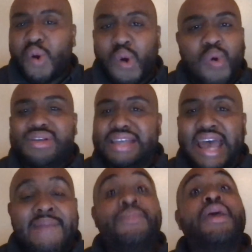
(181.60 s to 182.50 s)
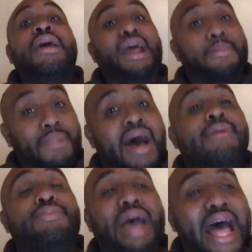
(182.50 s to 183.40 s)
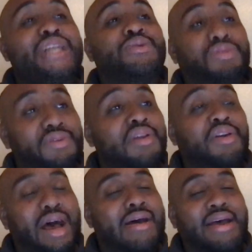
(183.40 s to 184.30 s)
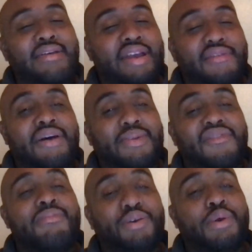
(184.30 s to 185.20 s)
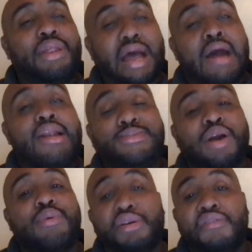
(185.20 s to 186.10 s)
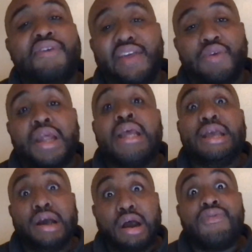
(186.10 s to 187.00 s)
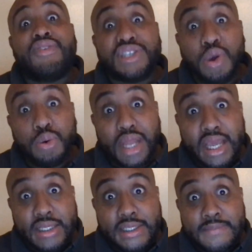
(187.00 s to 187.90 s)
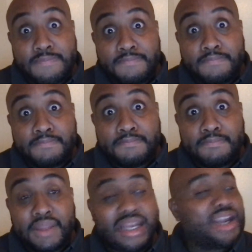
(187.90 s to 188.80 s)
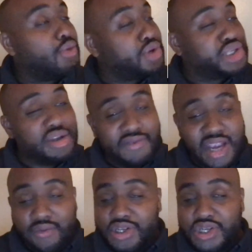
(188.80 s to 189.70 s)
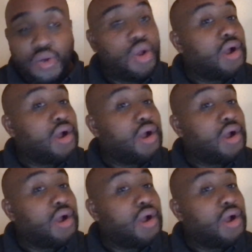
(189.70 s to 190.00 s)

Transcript: cold day. And my actual, you know, if I'm being really honest, my real favorite are the snow days. And I know those are your favorite too,